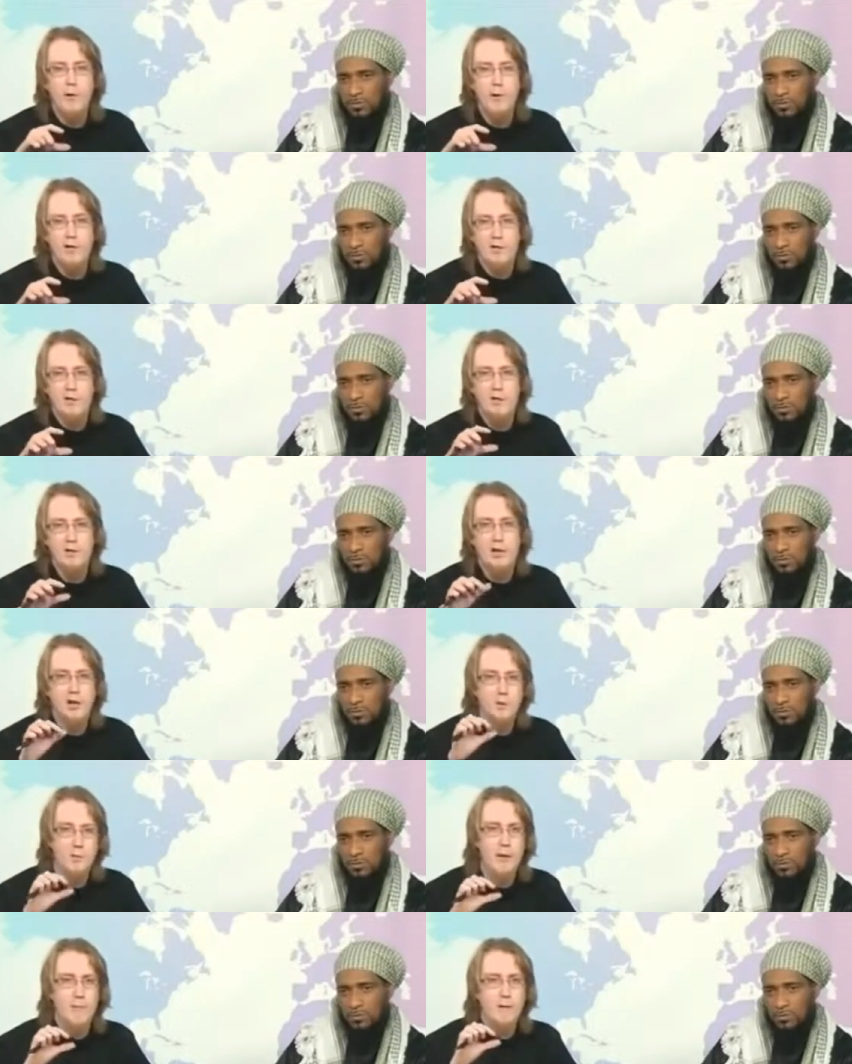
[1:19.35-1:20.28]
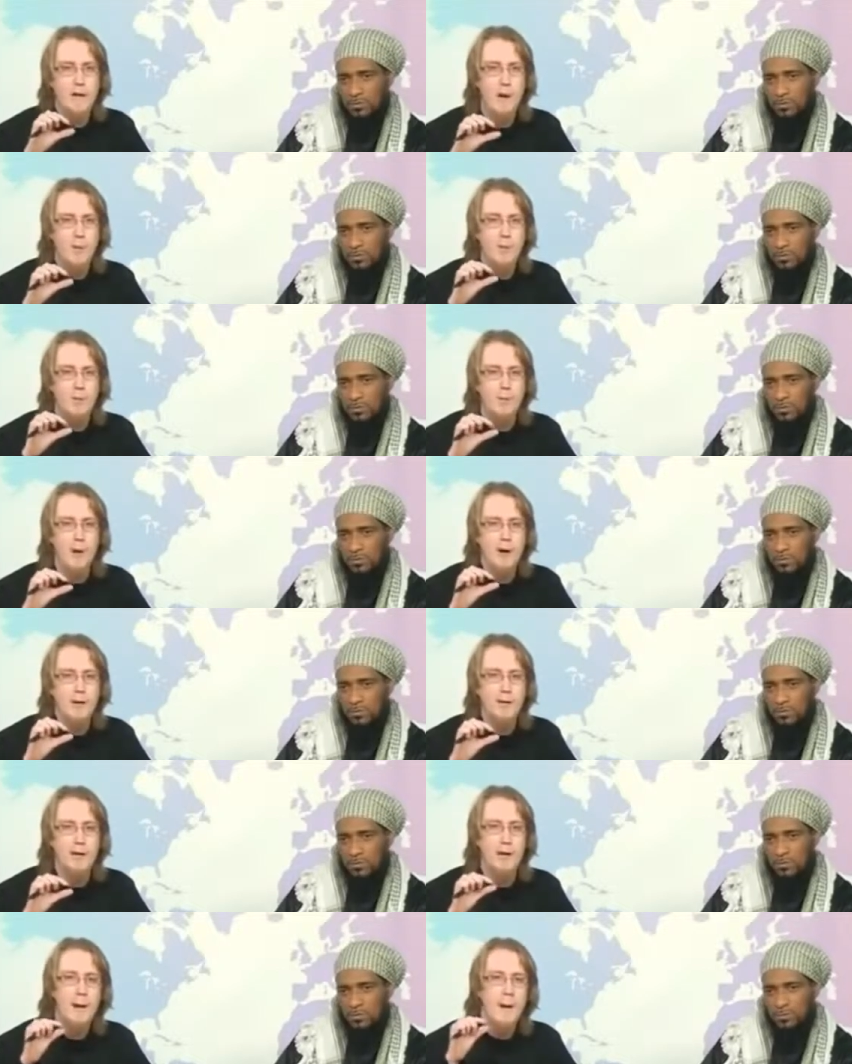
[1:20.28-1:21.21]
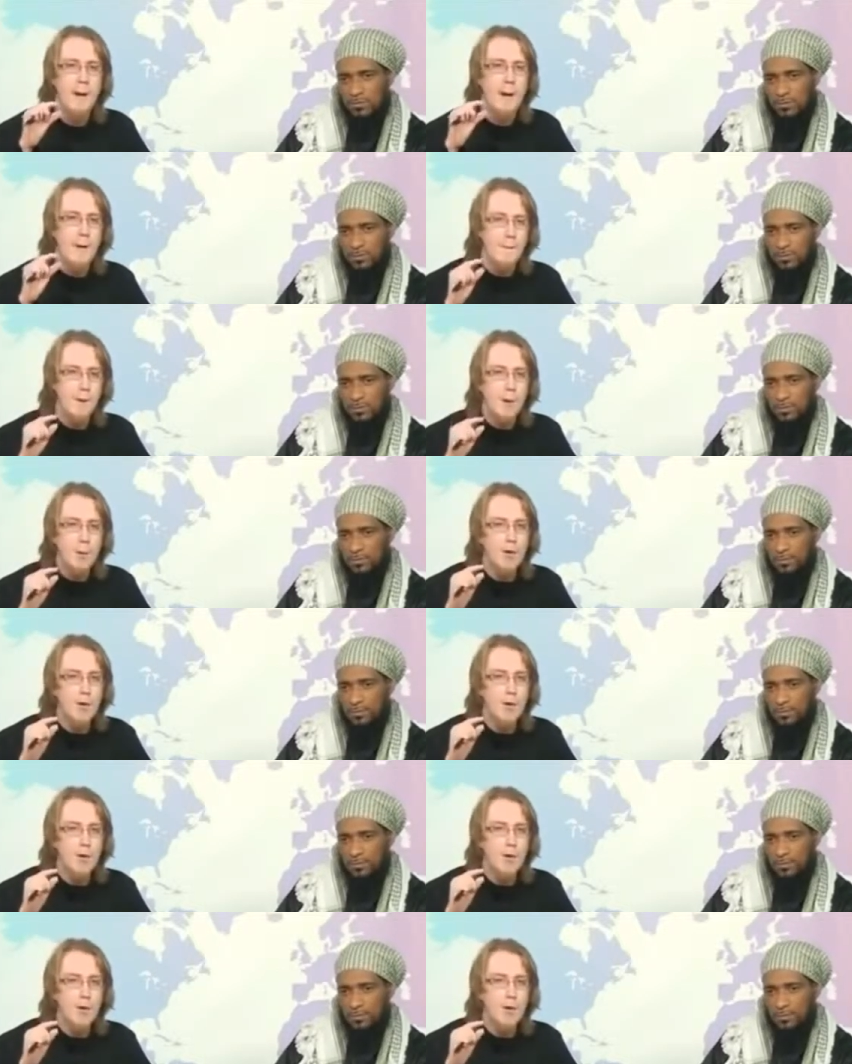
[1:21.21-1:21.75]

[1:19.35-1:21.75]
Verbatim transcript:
Speaker 1: from Norwich, inshallah, will be able to help you out, yeah.